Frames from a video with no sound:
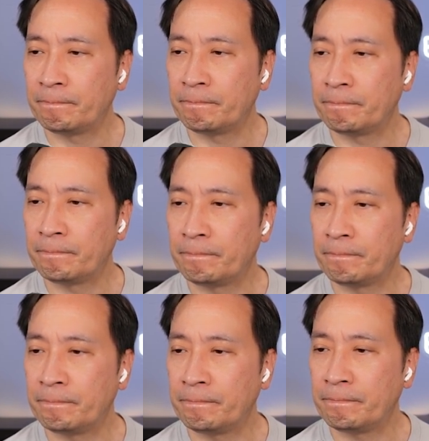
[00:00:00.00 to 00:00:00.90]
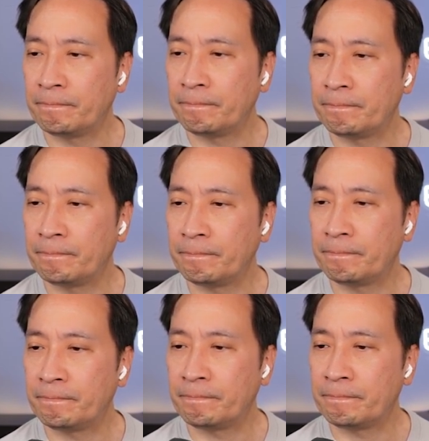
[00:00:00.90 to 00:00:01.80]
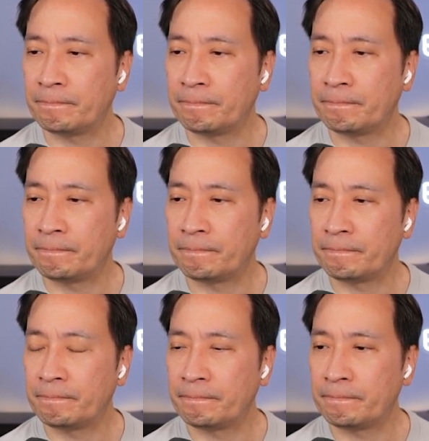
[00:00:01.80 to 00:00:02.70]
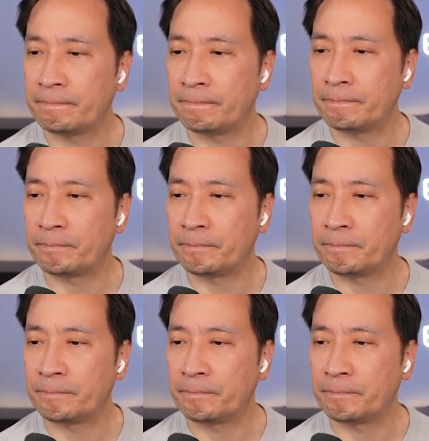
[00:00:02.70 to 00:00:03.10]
No words are spoken by the person on screen.